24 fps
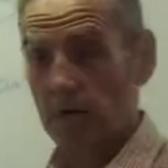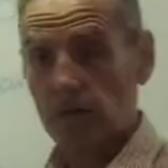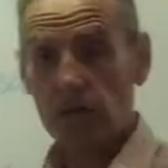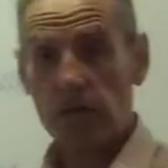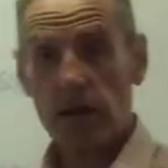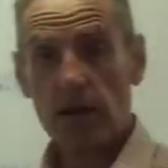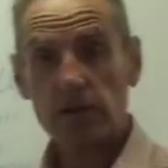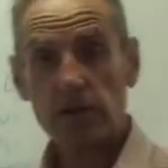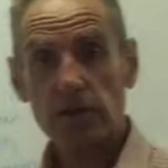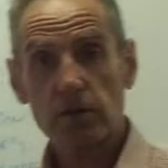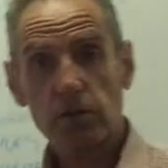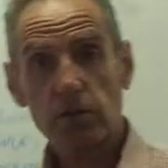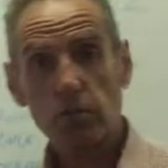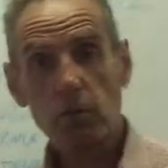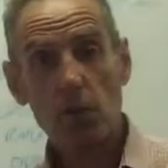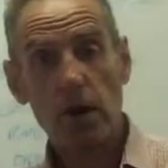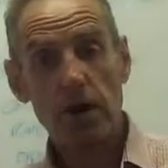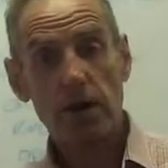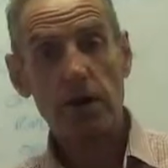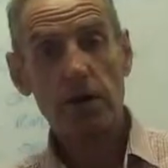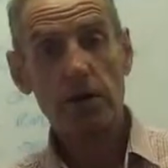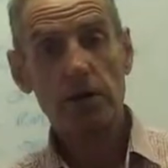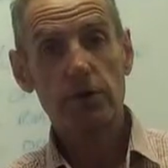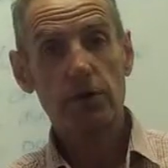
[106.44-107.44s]
Trusts
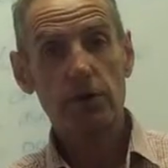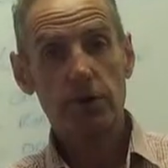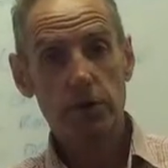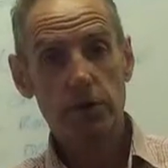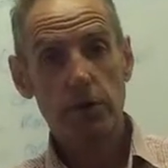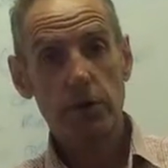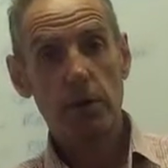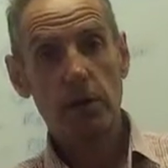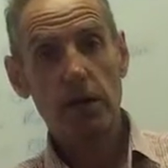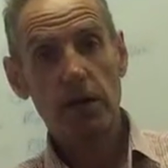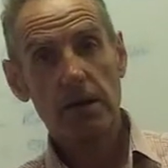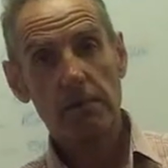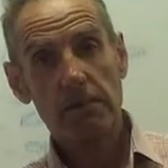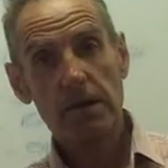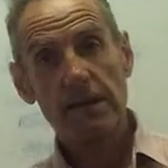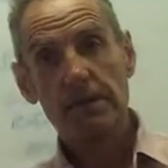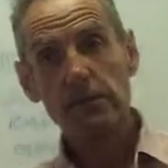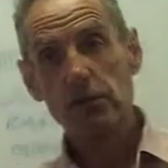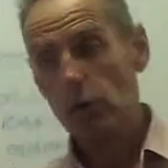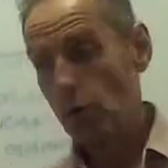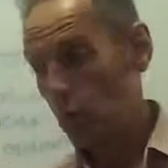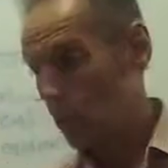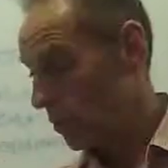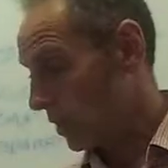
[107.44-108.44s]
102, we're going to be
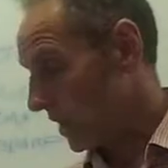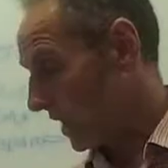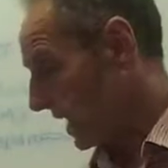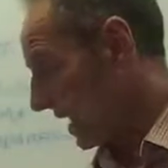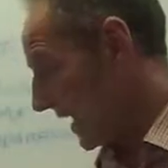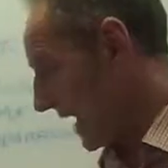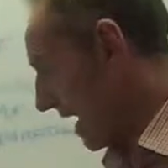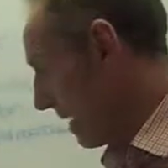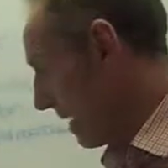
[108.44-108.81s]
talking